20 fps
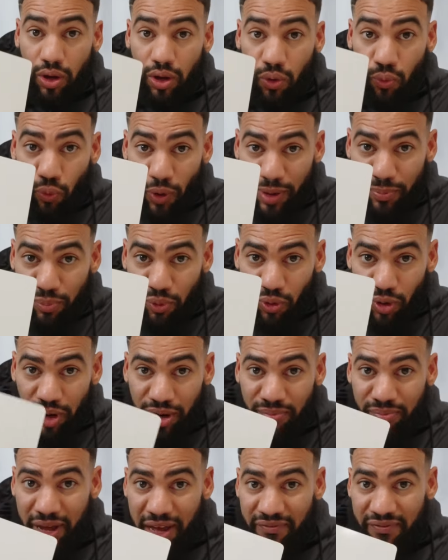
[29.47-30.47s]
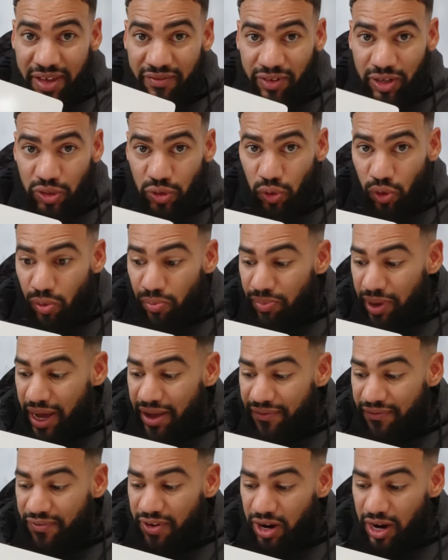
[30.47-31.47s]
Whiteboard, my favorite tool by
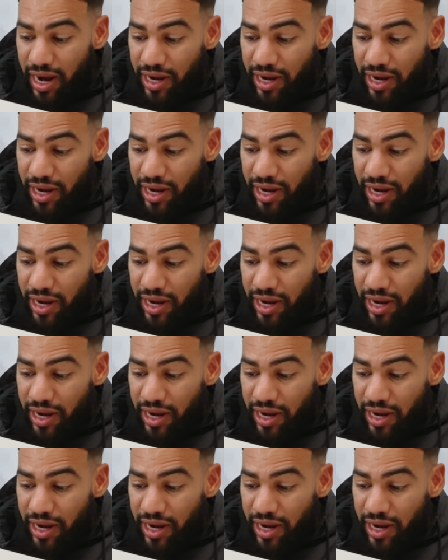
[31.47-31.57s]
far.